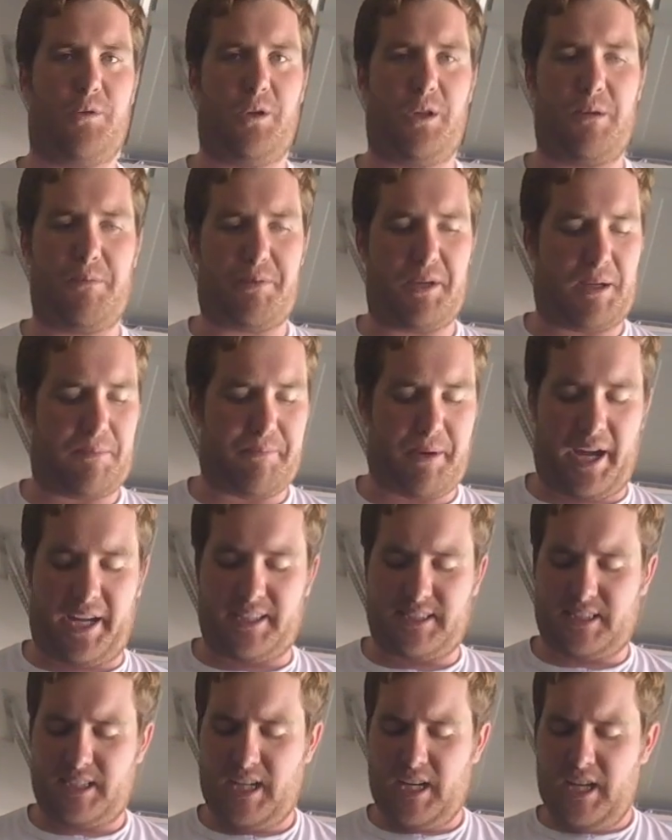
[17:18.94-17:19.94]
really big
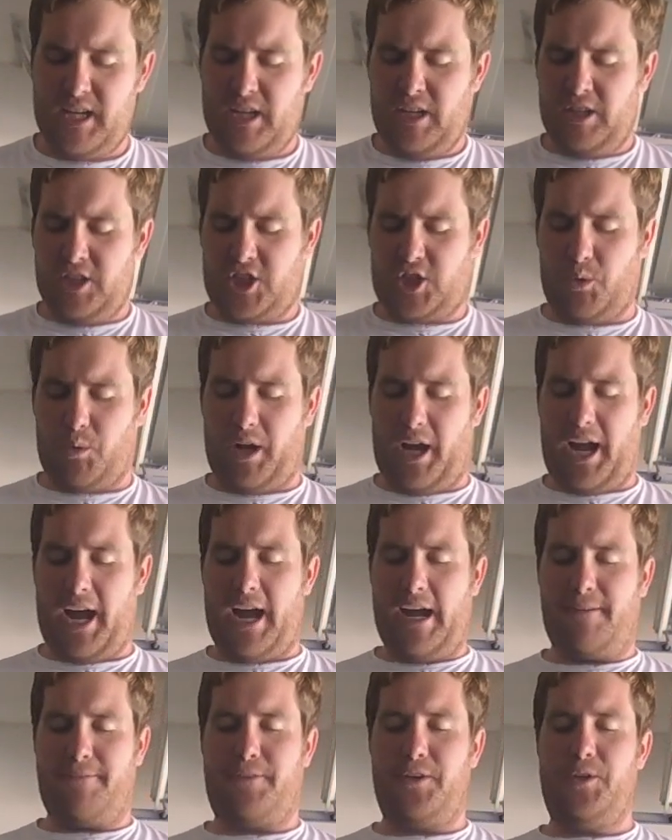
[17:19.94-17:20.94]
baits. So what I
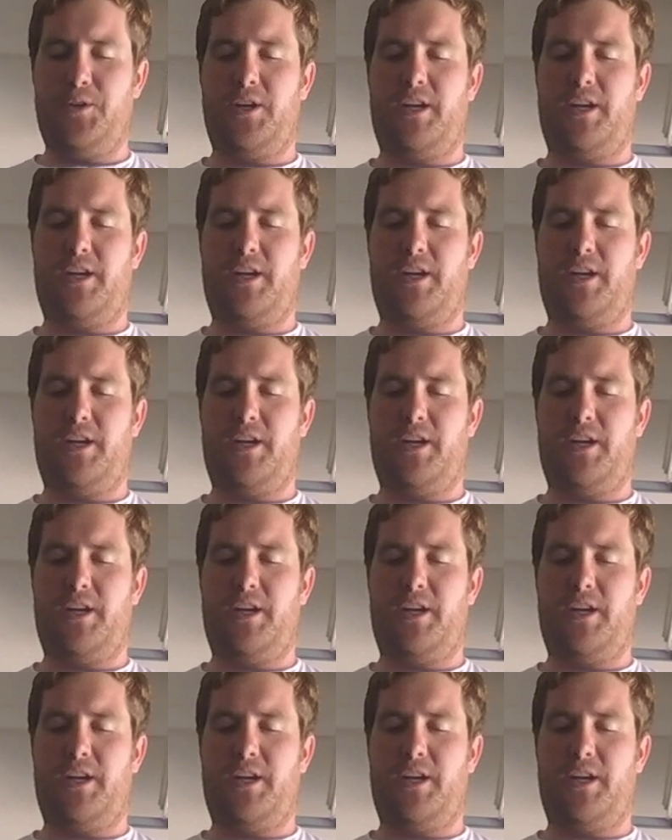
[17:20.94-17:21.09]
have for you